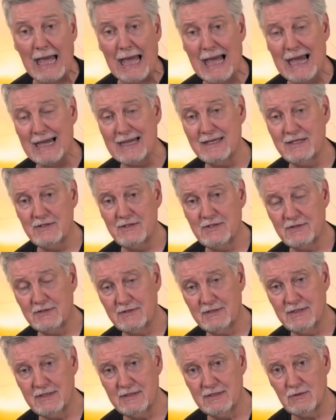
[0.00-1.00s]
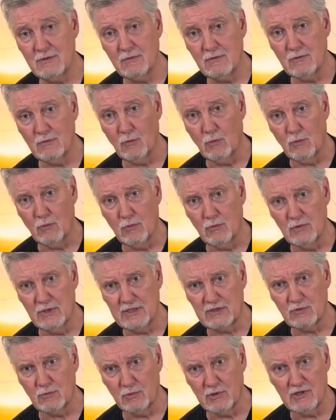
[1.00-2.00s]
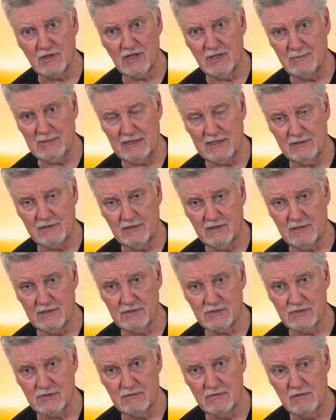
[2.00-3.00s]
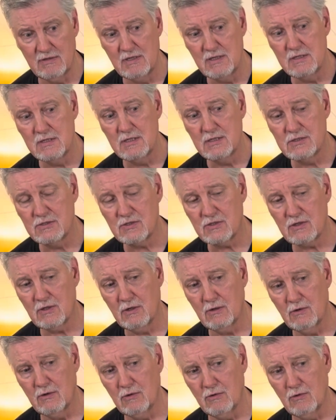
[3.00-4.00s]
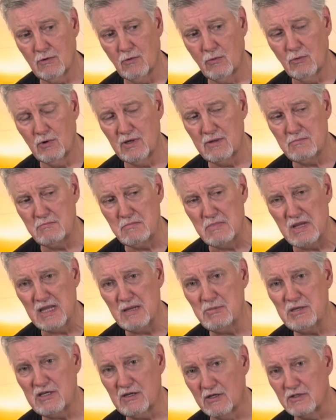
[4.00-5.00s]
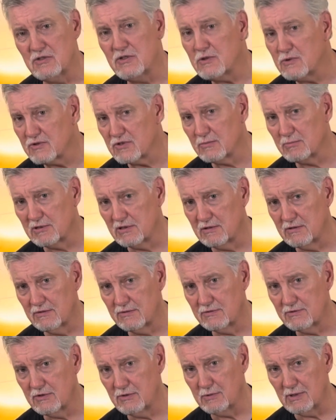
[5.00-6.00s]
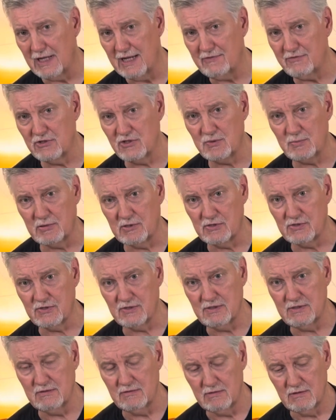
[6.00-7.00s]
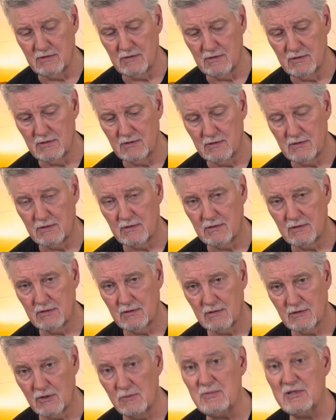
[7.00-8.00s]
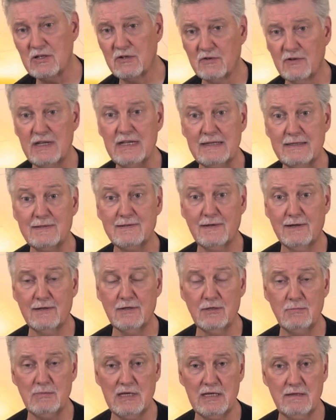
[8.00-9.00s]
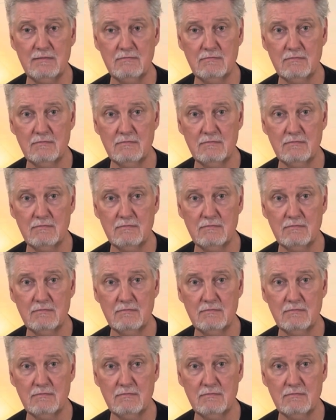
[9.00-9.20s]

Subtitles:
I, on the other hand, like to work on my guitars. So what may be unusable to an average person could be a great guitar to me.